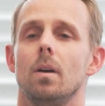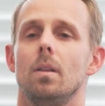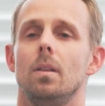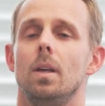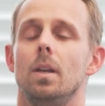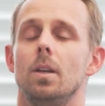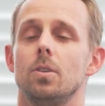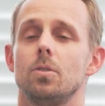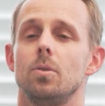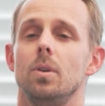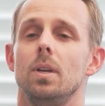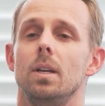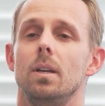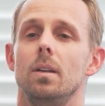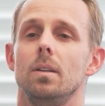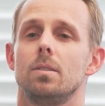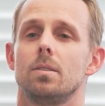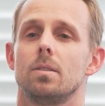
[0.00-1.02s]
The industry
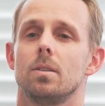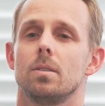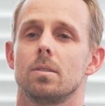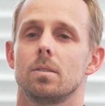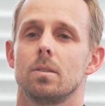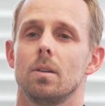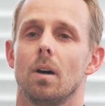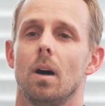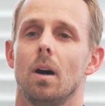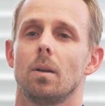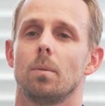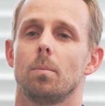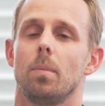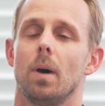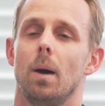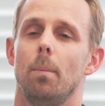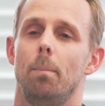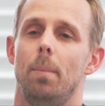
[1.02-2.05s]
needs to start
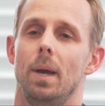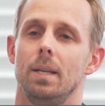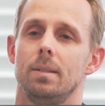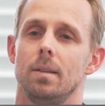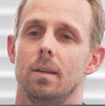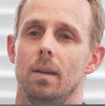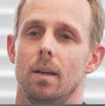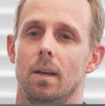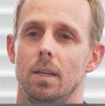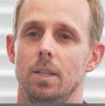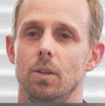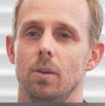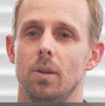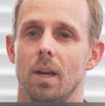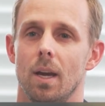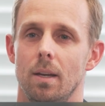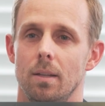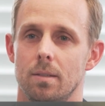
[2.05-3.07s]
by better
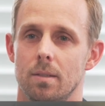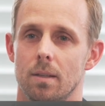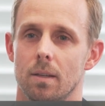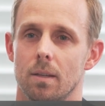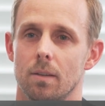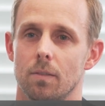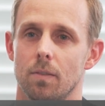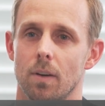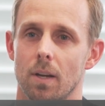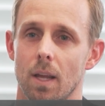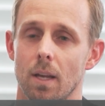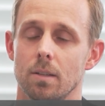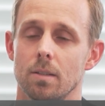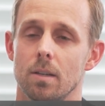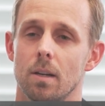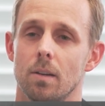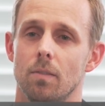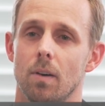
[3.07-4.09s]
educating
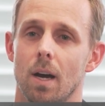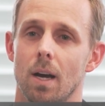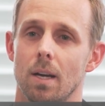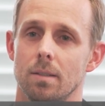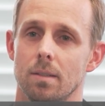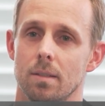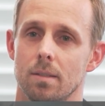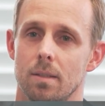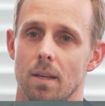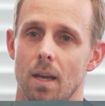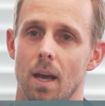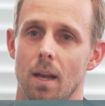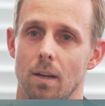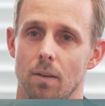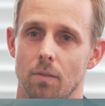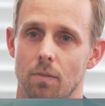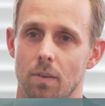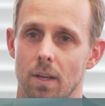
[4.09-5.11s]
financial advisors
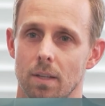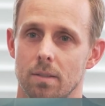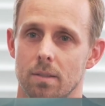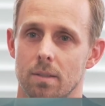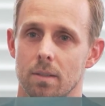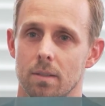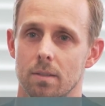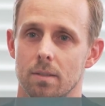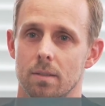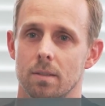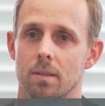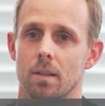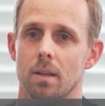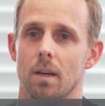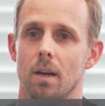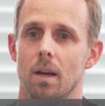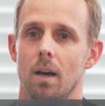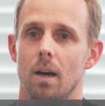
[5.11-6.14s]
and investors
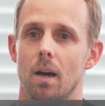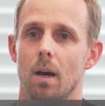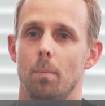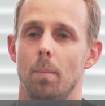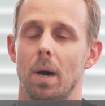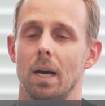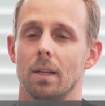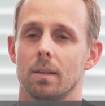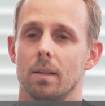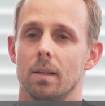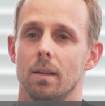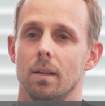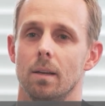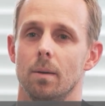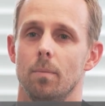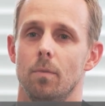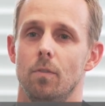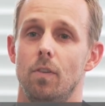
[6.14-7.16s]
about
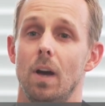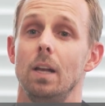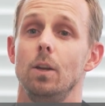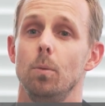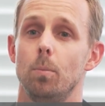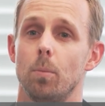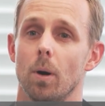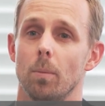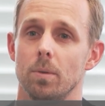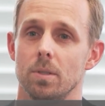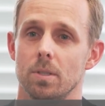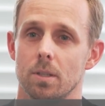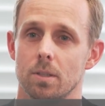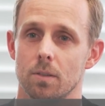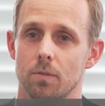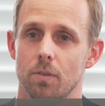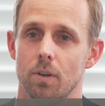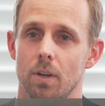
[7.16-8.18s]
the value
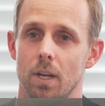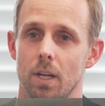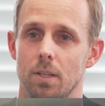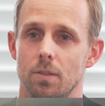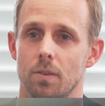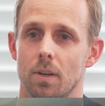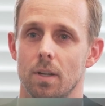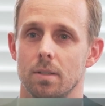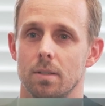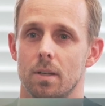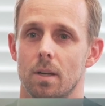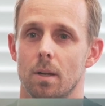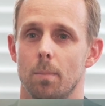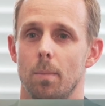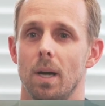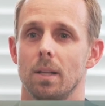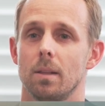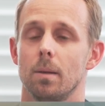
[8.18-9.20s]
proposition for hedge funds and
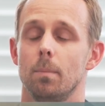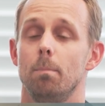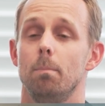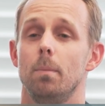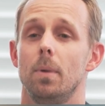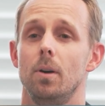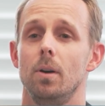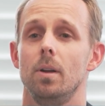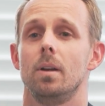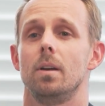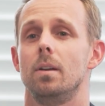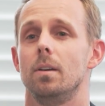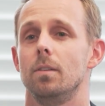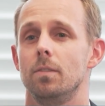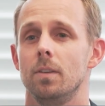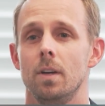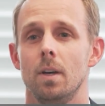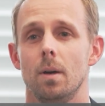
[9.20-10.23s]
about the myriad
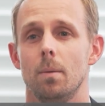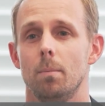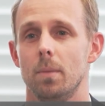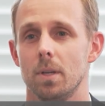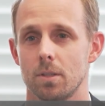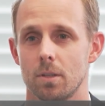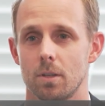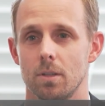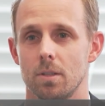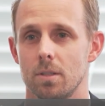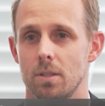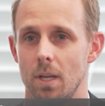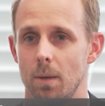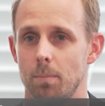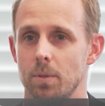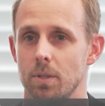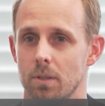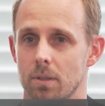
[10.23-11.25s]
of
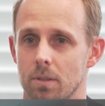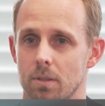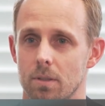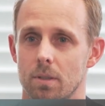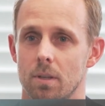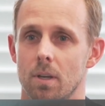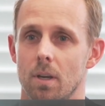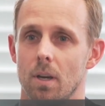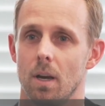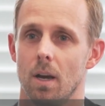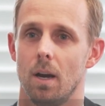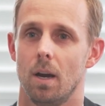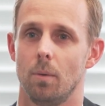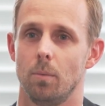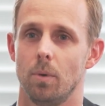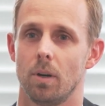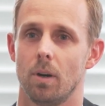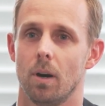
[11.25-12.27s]
misconceptions
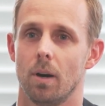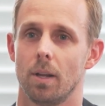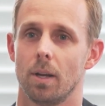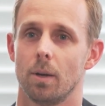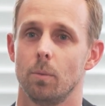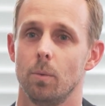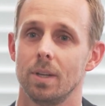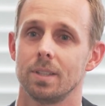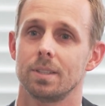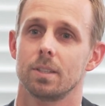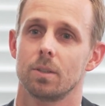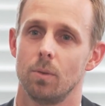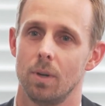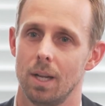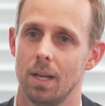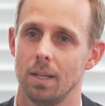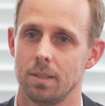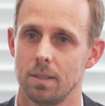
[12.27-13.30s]
regarding risk
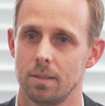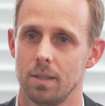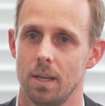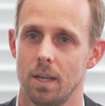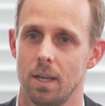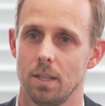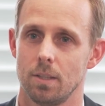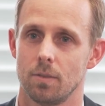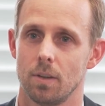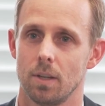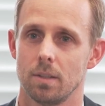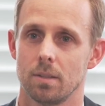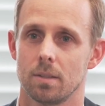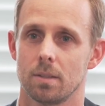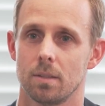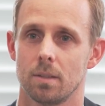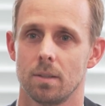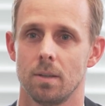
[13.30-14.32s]
related to hedge funds.